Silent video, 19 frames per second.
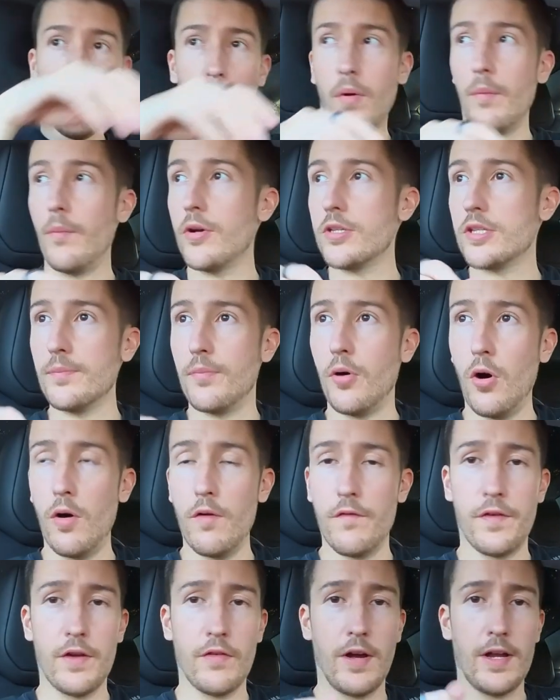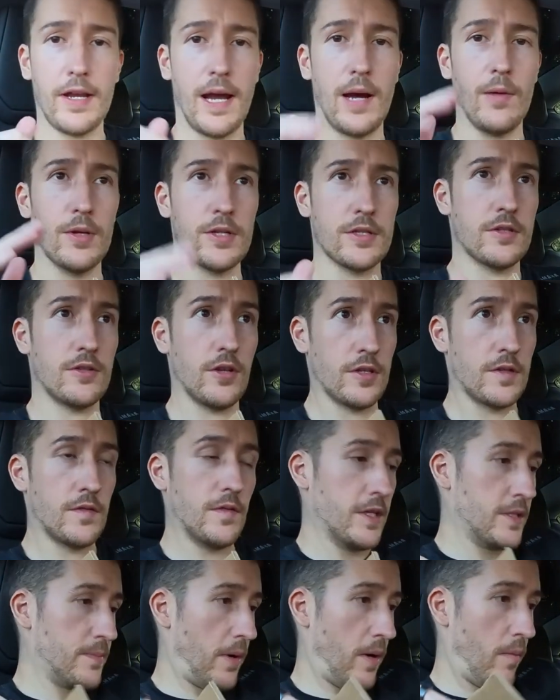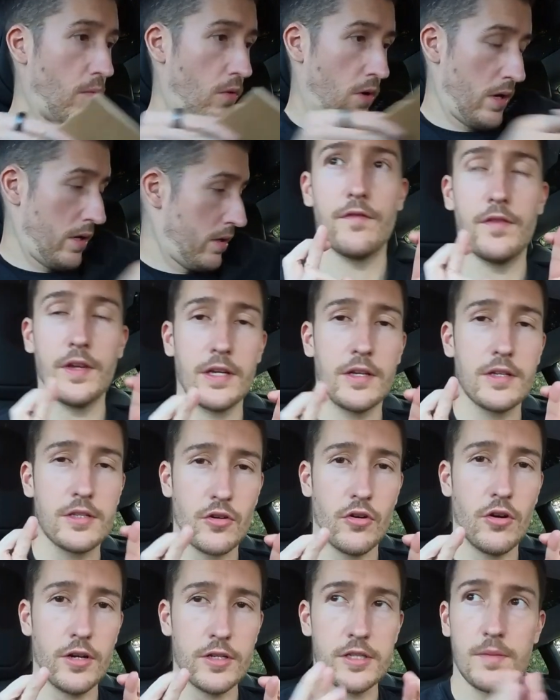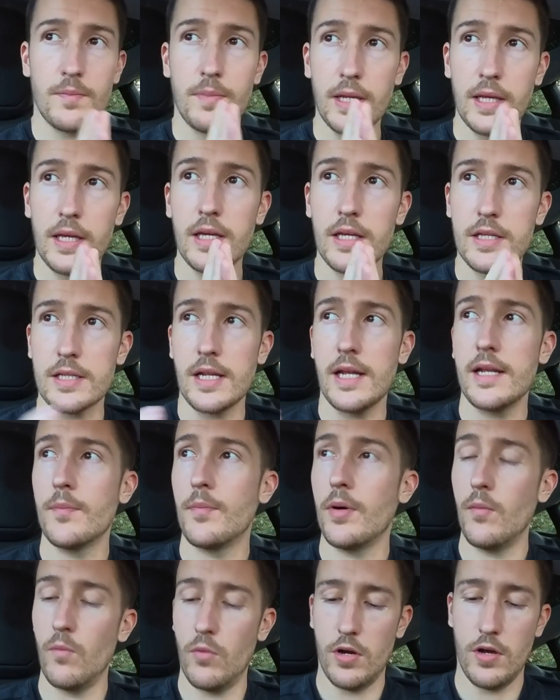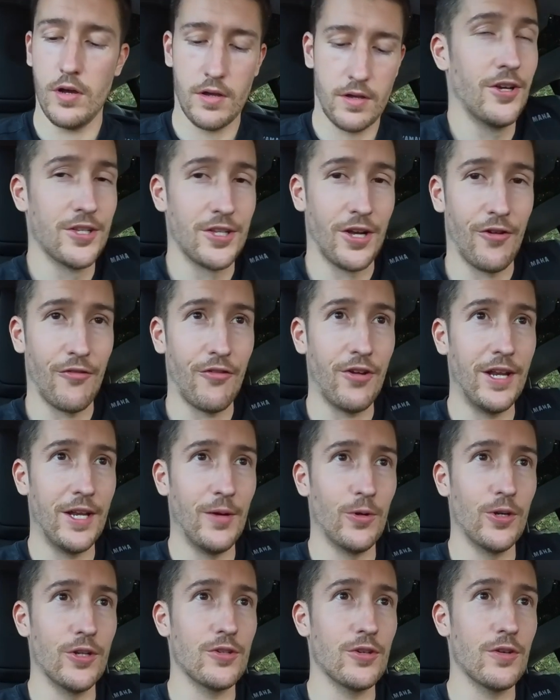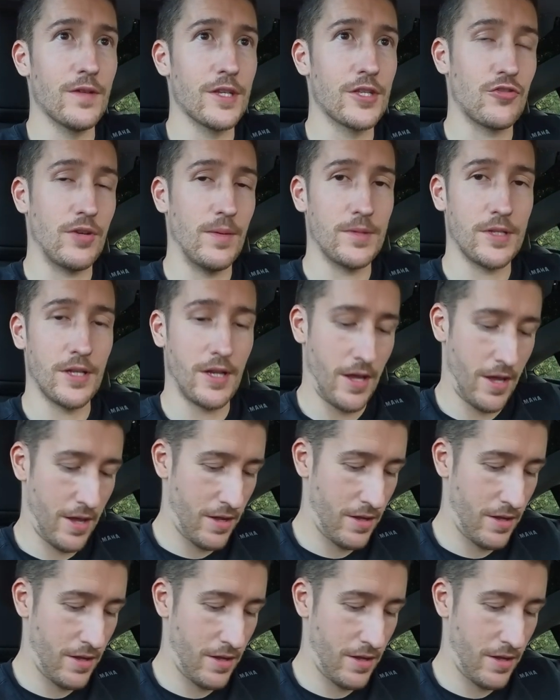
But most important thing right now is, does this pump work? Fingers crossed, please let the pump work, because I really want to do this trip today.